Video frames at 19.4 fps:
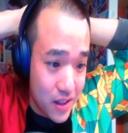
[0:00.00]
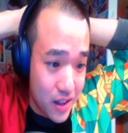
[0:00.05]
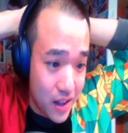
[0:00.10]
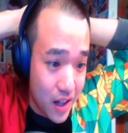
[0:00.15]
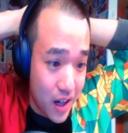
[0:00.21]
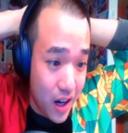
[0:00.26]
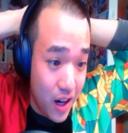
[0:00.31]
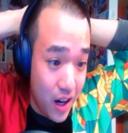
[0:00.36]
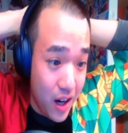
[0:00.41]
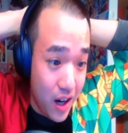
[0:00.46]

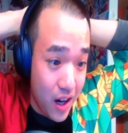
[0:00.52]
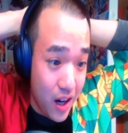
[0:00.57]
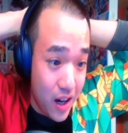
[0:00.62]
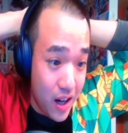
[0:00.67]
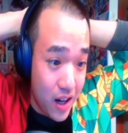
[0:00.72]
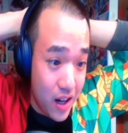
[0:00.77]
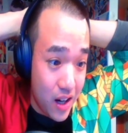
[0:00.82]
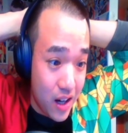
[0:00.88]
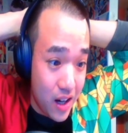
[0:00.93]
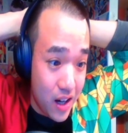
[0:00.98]

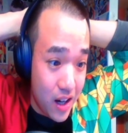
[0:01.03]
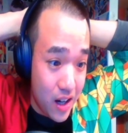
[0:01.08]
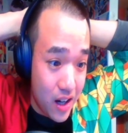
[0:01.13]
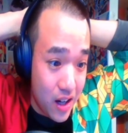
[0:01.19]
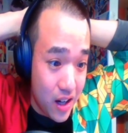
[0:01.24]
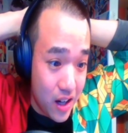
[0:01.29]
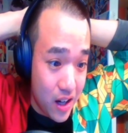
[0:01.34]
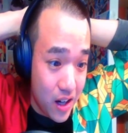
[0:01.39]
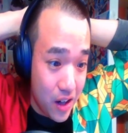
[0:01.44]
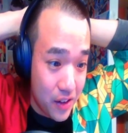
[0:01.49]
Oh.
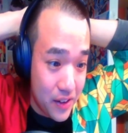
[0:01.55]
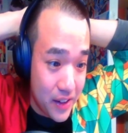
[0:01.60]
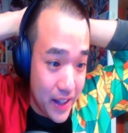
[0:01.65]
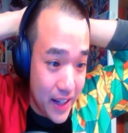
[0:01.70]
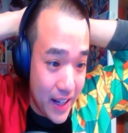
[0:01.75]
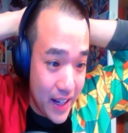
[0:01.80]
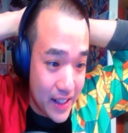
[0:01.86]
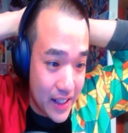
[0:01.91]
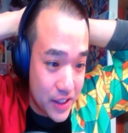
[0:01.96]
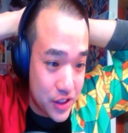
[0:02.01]
Oh,
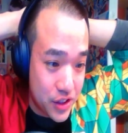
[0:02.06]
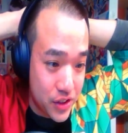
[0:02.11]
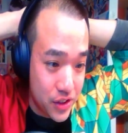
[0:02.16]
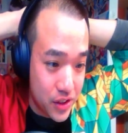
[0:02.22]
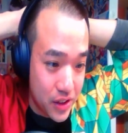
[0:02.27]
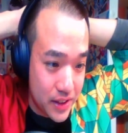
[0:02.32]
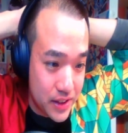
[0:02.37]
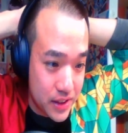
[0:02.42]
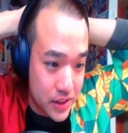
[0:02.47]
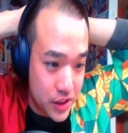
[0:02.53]
yeah, that
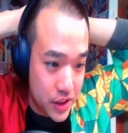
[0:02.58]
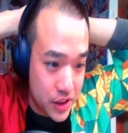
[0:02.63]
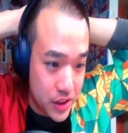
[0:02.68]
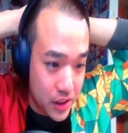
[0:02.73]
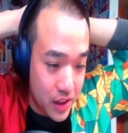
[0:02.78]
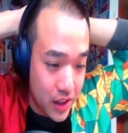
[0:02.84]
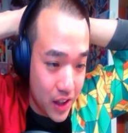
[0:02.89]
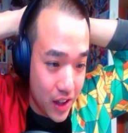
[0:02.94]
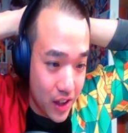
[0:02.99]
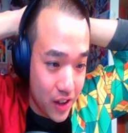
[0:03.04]
shooter is just a
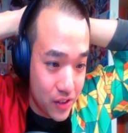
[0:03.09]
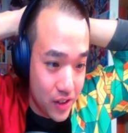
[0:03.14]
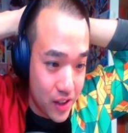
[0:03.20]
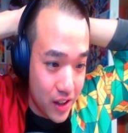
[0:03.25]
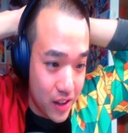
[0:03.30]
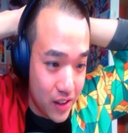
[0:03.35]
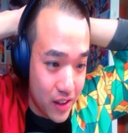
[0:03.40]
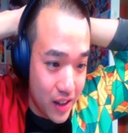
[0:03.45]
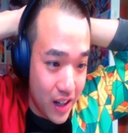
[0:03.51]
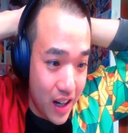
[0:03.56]
clone,
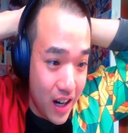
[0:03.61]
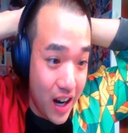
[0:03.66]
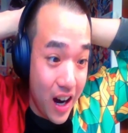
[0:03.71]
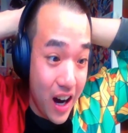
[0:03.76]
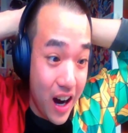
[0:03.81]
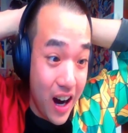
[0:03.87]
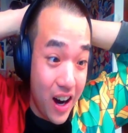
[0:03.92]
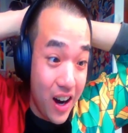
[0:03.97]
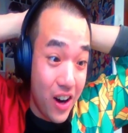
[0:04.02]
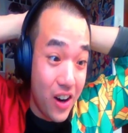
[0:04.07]
though.
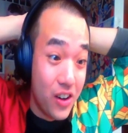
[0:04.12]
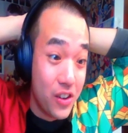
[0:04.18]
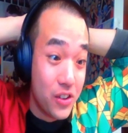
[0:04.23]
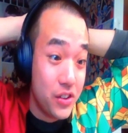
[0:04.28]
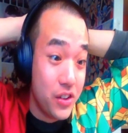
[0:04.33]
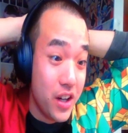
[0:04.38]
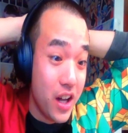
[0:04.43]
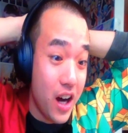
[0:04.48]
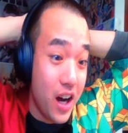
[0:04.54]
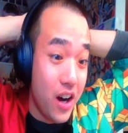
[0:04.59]
Oh,
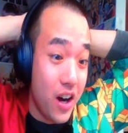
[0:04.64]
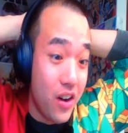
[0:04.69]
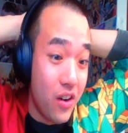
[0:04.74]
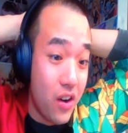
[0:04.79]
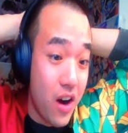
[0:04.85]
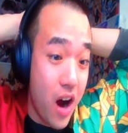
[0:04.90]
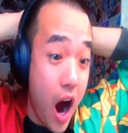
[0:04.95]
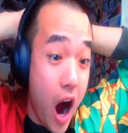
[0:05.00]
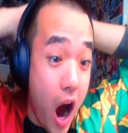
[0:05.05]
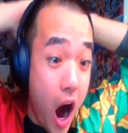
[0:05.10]

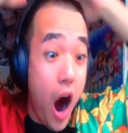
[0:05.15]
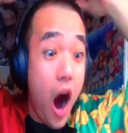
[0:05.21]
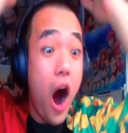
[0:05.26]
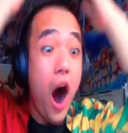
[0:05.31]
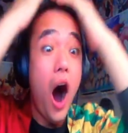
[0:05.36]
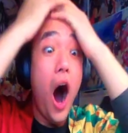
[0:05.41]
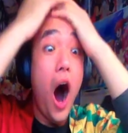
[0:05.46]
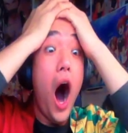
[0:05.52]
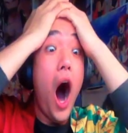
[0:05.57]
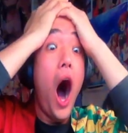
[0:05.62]
no.
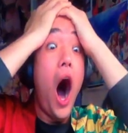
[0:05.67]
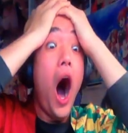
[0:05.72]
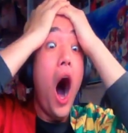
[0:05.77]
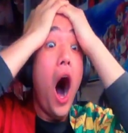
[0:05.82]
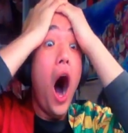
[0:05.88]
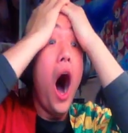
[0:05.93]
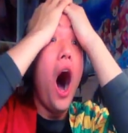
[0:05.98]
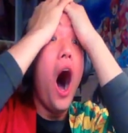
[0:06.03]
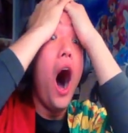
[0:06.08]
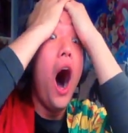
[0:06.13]
Oh.
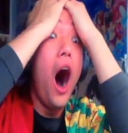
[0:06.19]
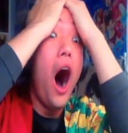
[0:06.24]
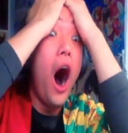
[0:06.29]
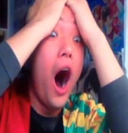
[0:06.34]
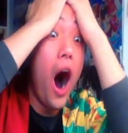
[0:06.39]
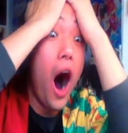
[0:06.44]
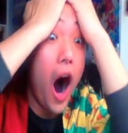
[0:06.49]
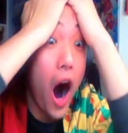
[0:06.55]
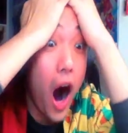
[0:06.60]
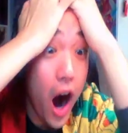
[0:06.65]

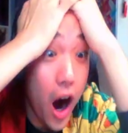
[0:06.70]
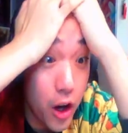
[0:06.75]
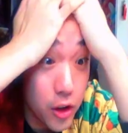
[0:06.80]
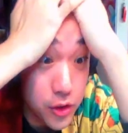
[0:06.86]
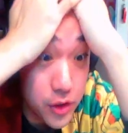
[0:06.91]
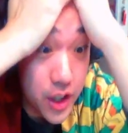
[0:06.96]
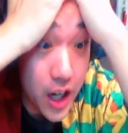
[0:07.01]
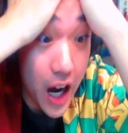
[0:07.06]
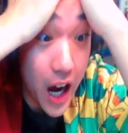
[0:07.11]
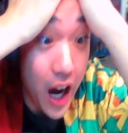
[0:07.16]

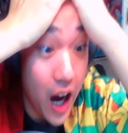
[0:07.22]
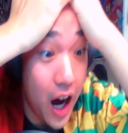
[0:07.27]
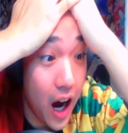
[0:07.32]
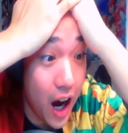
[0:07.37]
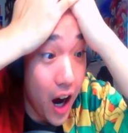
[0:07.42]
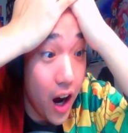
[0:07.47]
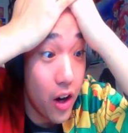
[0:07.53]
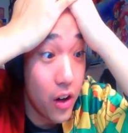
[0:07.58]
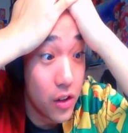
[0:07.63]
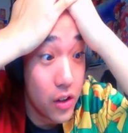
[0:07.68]
Oh,
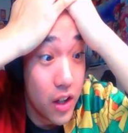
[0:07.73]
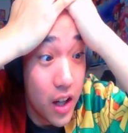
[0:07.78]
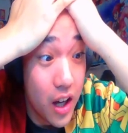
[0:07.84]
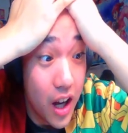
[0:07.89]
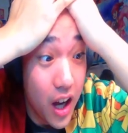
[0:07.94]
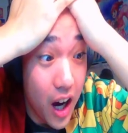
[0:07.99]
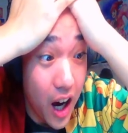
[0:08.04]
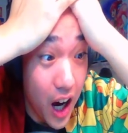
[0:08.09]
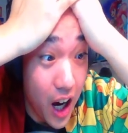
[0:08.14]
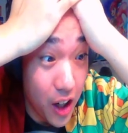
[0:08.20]
no.
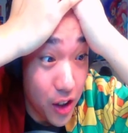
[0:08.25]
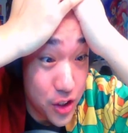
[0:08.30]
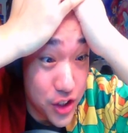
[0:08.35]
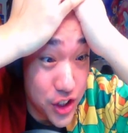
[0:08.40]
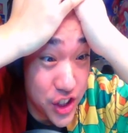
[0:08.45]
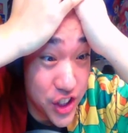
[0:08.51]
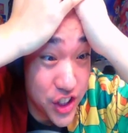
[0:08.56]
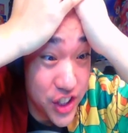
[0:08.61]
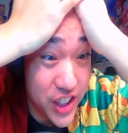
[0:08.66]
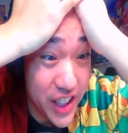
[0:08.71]
Oh,
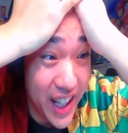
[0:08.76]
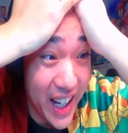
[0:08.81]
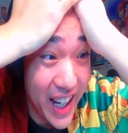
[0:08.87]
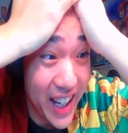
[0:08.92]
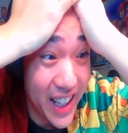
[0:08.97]
shit.